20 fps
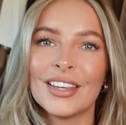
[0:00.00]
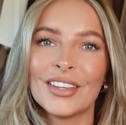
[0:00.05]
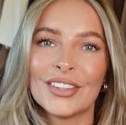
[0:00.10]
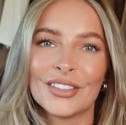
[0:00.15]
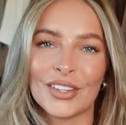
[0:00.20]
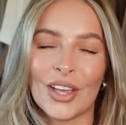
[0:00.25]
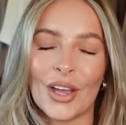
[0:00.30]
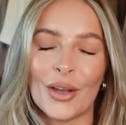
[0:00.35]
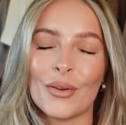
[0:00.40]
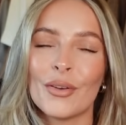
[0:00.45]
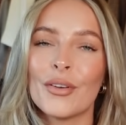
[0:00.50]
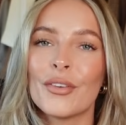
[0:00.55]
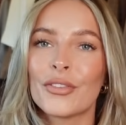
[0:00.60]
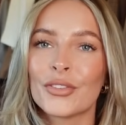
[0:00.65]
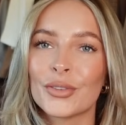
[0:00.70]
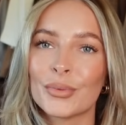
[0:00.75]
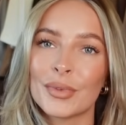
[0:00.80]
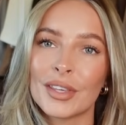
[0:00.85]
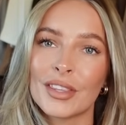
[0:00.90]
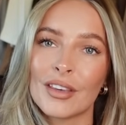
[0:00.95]
So
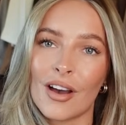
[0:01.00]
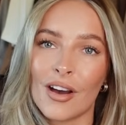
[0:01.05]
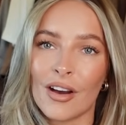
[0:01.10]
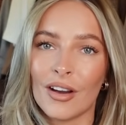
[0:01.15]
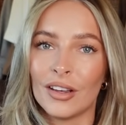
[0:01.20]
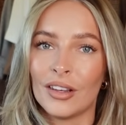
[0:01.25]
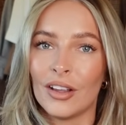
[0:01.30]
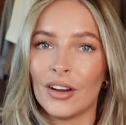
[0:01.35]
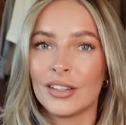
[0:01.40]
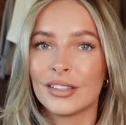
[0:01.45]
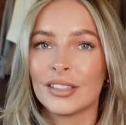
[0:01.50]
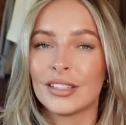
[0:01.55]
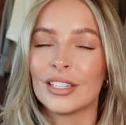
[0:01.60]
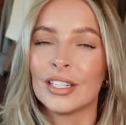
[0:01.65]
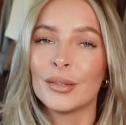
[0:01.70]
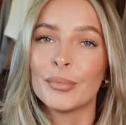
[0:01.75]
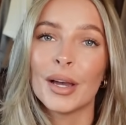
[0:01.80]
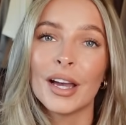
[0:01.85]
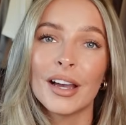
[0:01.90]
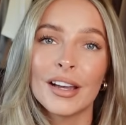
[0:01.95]
something that I like to
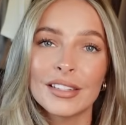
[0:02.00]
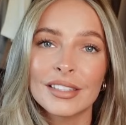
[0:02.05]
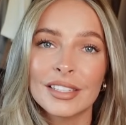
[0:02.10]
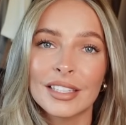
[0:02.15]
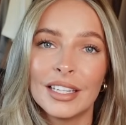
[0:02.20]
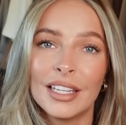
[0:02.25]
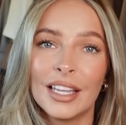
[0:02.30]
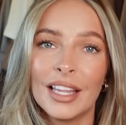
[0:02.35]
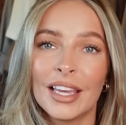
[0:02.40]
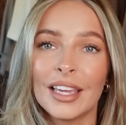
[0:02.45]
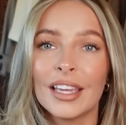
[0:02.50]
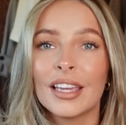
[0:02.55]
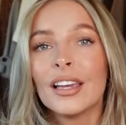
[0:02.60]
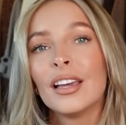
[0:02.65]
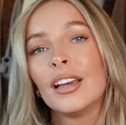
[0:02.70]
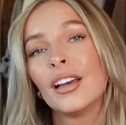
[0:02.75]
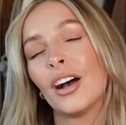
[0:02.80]
do personally,